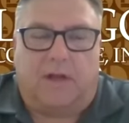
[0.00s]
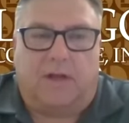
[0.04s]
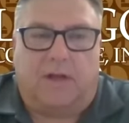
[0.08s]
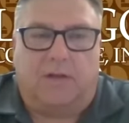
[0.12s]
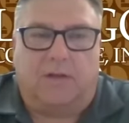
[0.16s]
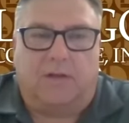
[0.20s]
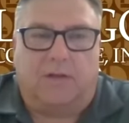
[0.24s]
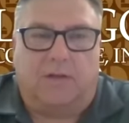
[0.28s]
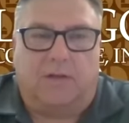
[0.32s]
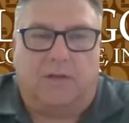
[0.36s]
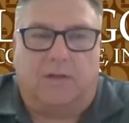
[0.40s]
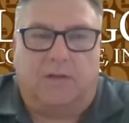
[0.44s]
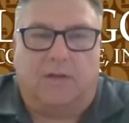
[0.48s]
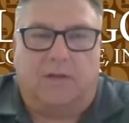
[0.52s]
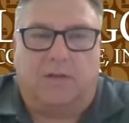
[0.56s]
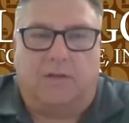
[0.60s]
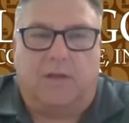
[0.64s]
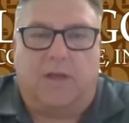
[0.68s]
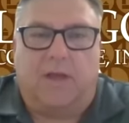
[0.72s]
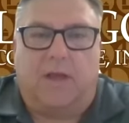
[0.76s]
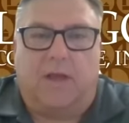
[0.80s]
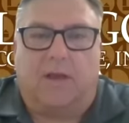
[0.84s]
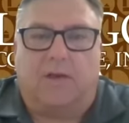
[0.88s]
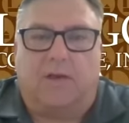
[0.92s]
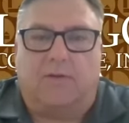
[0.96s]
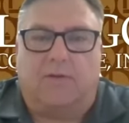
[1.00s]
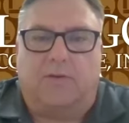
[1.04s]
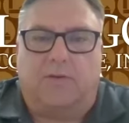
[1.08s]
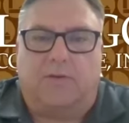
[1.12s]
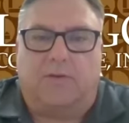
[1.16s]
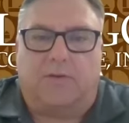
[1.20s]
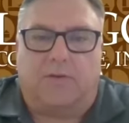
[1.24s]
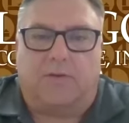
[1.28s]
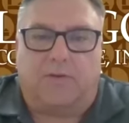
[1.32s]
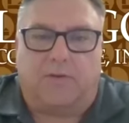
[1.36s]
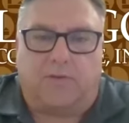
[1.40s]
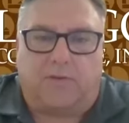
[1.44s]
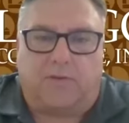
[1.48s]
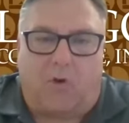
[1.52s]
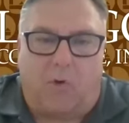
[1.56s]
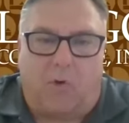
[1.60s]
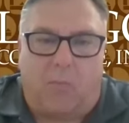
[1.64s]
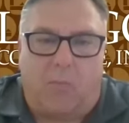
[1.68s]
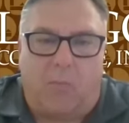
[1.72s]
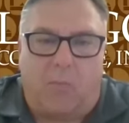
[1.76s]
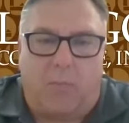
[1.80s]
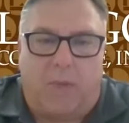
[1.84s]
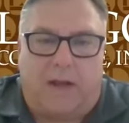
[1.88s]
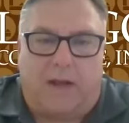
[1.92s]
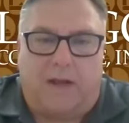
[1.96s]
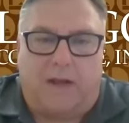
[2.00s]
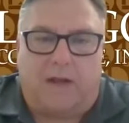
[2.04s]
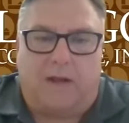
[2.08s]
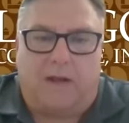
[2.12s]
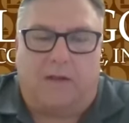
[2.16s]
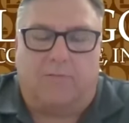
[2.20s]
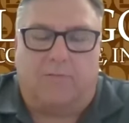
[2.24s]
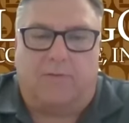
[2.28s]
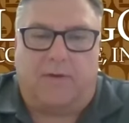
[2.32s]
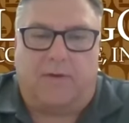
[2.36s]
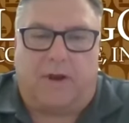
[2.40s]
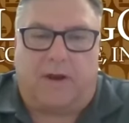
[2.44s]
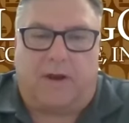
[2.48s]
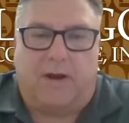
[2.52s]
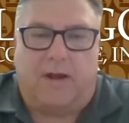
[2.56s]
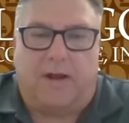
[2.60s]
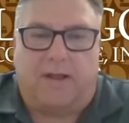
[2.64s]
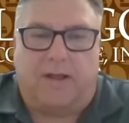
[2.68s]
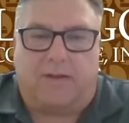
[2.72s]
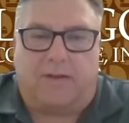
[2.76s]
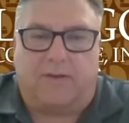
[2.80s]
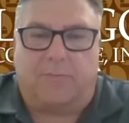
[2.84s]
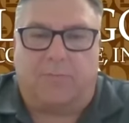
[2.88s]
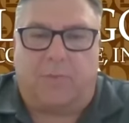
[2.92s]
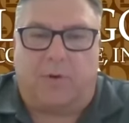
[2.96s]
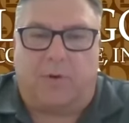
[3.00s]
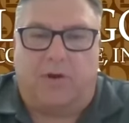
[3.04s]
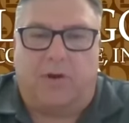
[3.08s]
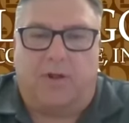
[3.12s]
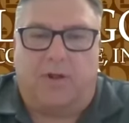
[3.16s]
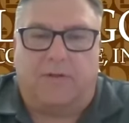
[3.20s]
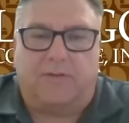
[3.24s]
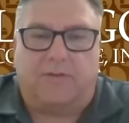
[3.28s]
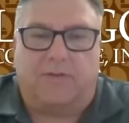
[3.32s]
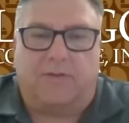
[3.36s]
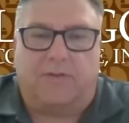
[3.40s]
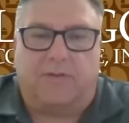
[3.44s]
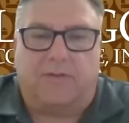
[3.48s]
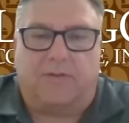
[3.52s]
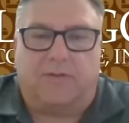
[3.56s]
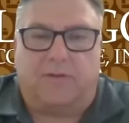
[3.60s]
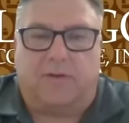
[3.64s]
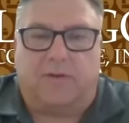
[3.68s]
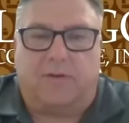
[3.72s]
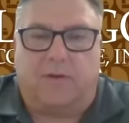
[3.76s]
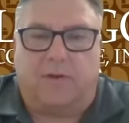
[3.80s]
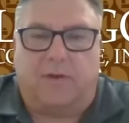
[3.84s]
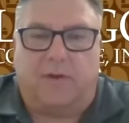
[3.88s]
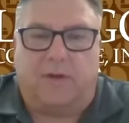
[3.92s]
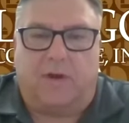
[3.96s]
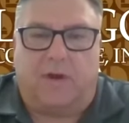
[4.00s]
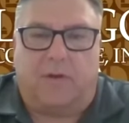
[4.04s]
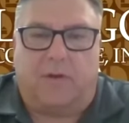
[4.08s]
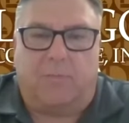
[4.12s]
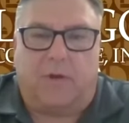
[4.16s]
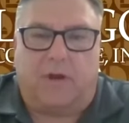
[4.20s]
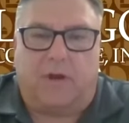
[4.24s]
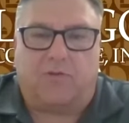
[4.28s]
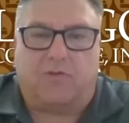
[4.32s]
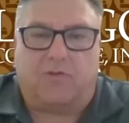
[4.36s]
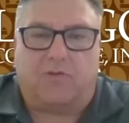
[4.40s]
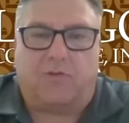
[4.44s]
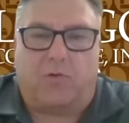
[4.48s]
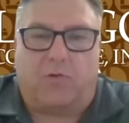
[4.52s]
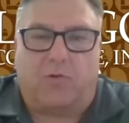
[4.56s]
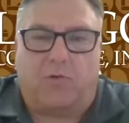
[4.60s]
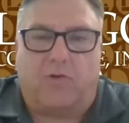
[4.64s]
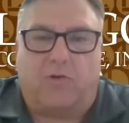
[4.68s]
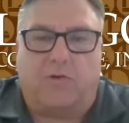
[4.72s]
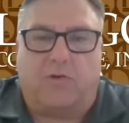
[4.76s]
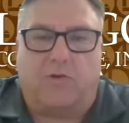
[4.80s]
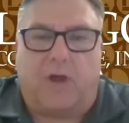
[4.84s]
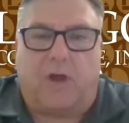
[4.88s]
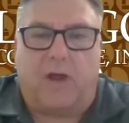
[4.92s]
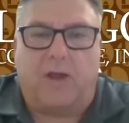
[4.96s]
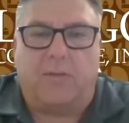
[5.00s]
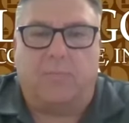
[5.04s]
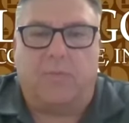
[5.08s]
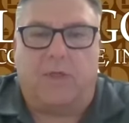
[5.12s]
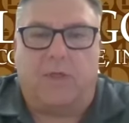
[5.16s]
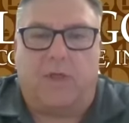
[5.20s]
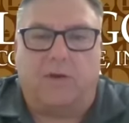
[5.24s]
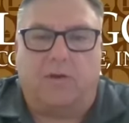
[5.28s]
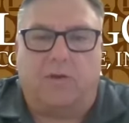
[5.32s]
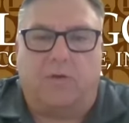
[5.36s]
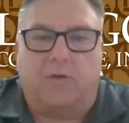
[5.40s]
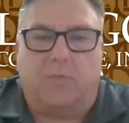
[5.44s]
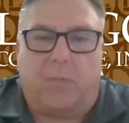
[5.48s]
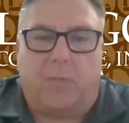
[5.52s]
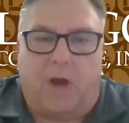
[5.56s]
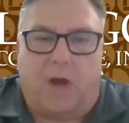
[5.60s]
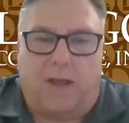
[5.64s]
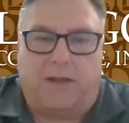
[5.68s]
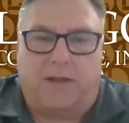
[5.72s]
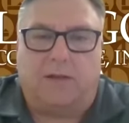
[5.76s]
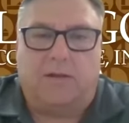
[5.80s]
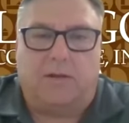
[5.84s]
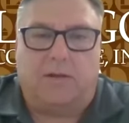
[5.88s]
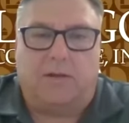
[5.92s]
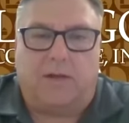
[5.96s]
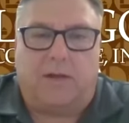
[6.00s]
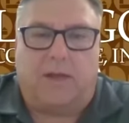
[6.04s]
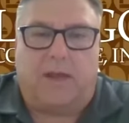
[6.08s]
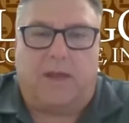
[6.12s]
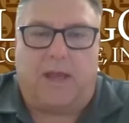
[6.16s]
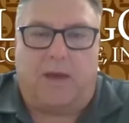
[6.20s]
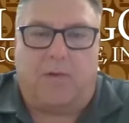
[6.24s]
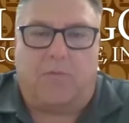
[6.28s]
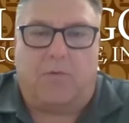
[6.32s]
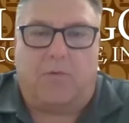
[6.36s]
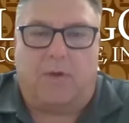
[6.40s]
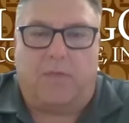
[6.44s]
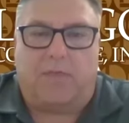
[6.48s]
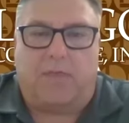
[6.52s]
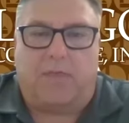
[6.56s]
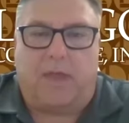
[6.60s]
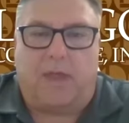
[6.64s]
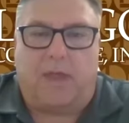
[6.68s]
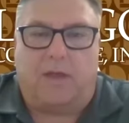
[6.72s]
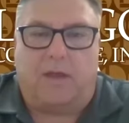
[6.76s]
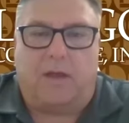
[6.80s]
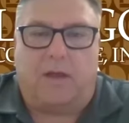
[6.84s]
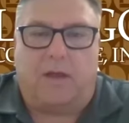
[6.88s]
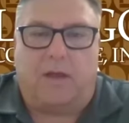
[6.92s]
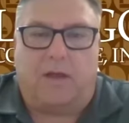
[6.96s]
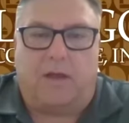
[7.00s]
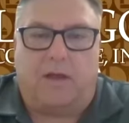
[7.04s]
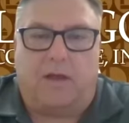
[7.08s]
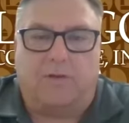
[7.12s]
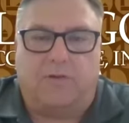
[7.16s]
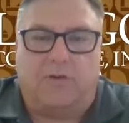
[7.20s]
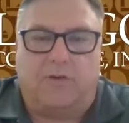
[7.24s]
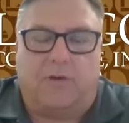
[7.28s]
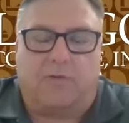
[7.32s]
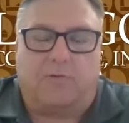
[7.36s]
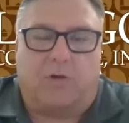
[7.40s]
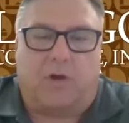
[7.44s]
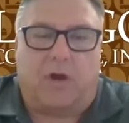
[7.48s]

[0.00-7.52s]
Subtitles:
you get so many varied experiences in a much shorter time than you might get with a general